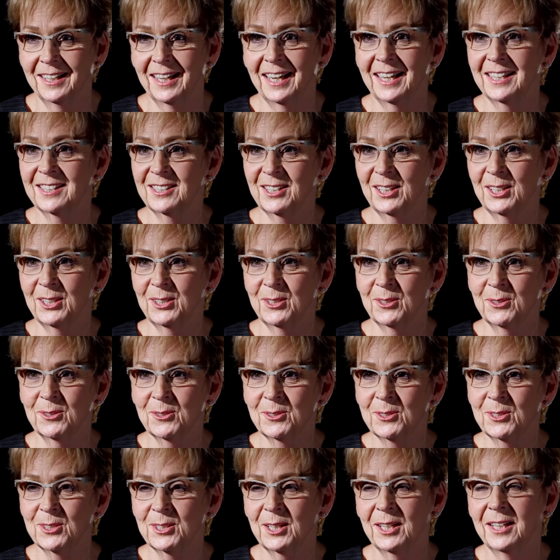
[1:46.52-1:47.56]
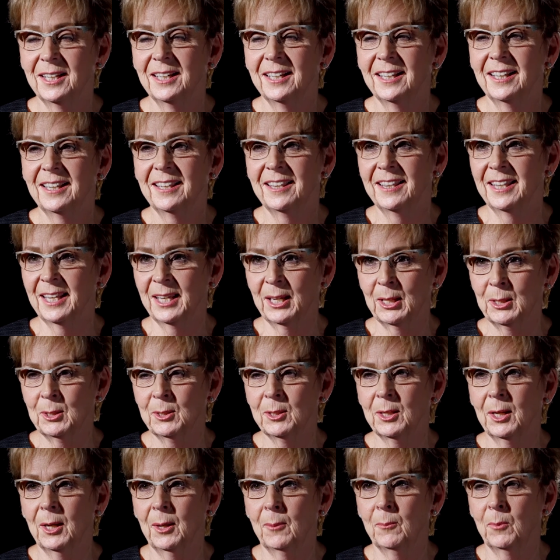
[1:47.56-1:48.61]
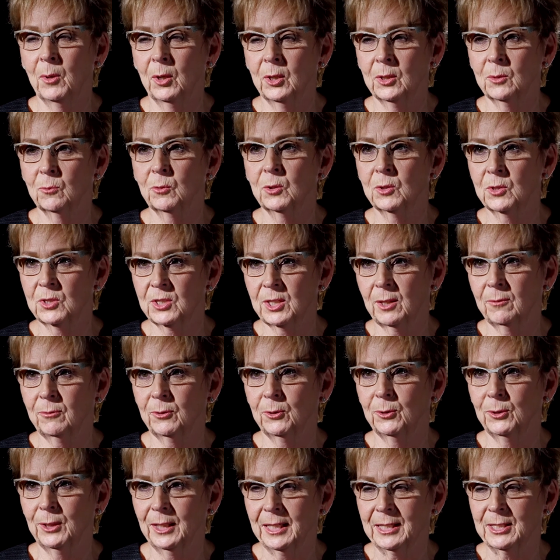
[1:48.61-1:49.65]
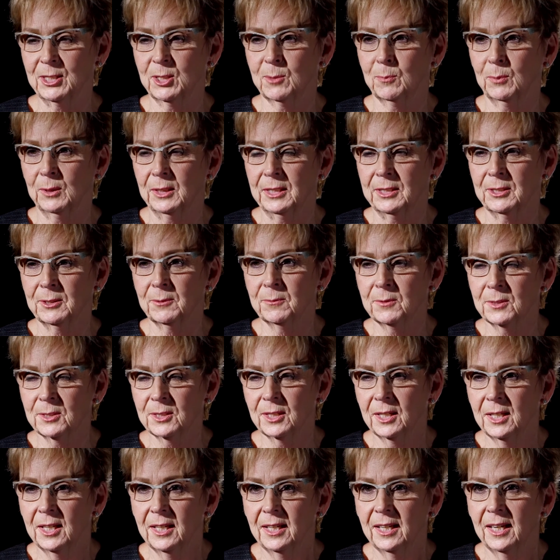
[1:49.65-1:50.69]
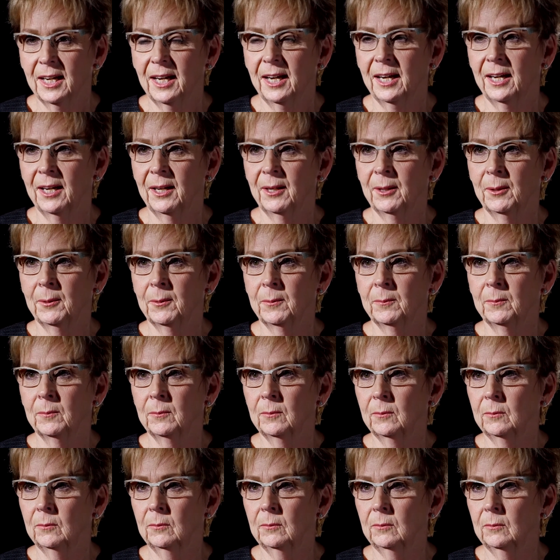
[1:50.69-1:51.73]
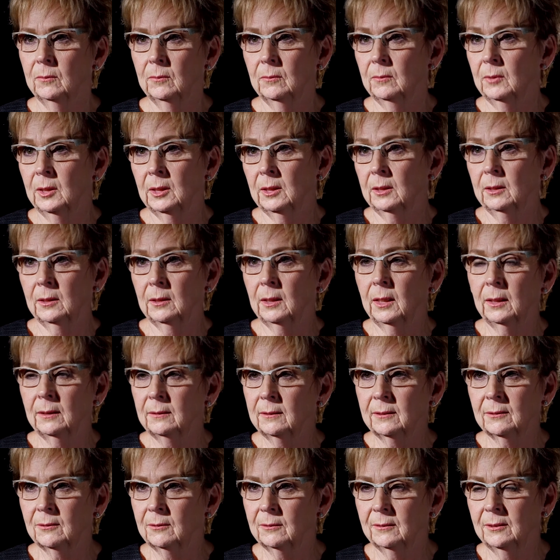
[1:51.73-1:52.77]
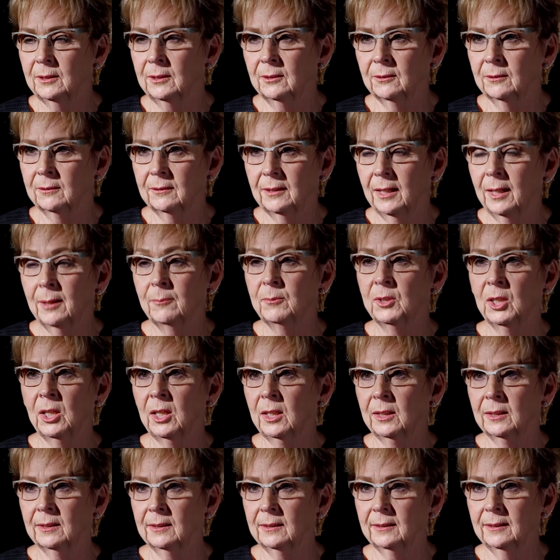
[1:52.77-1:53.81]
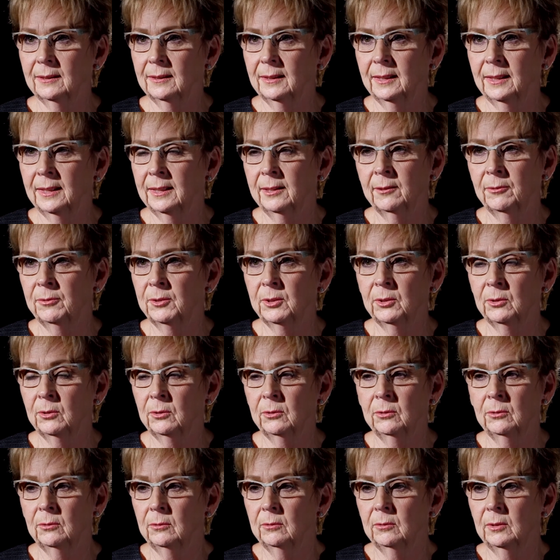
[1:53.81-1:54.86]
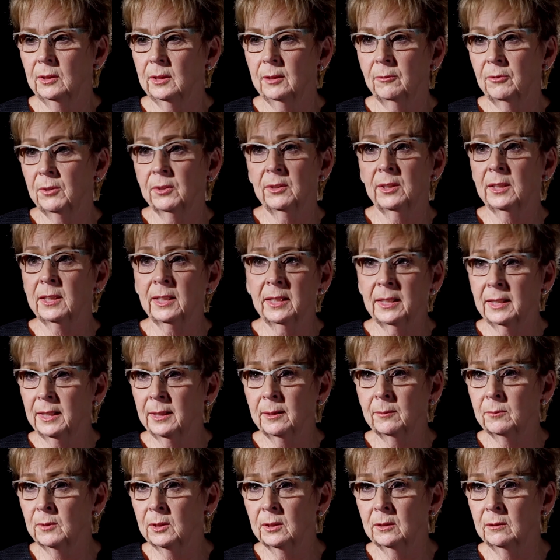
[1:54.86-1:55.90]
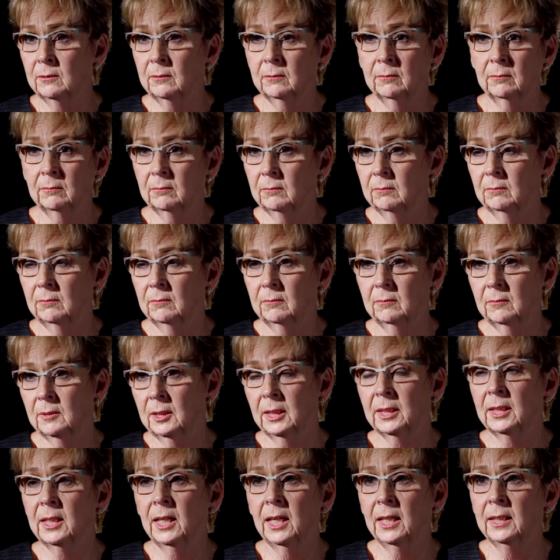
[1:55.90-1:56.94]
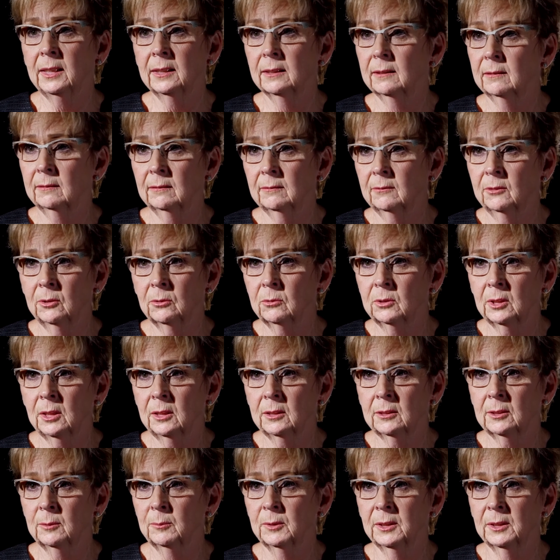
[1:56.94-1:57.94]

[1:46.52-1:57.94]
as I used then, but with several expletives, I'm not. And if you think I am, then take a hike, don't talk to